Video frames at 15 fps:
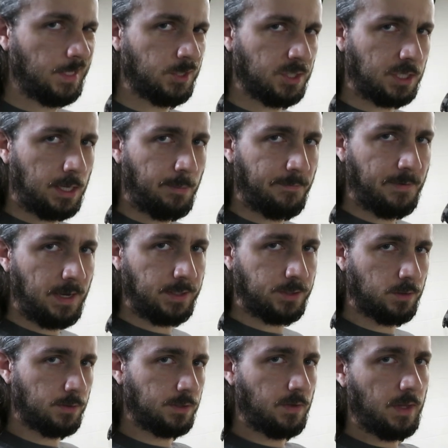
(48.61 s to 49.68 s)
Just a couple
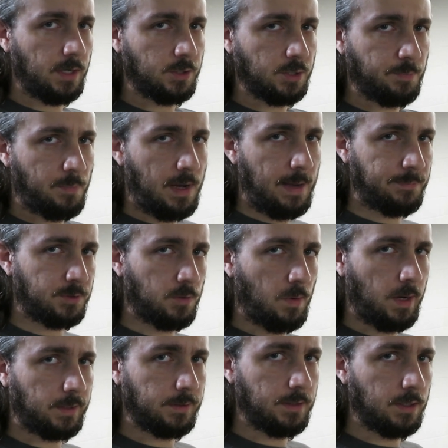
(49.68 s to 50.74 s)
fasteners and then it just pops
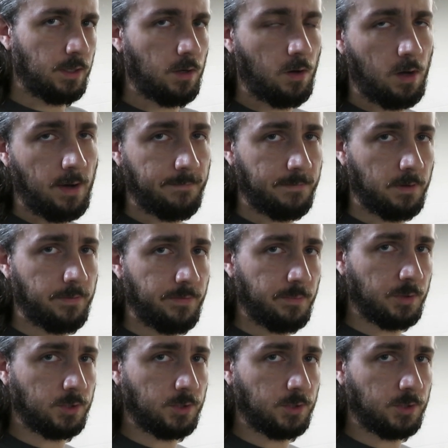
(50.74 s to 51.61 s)
directly off of the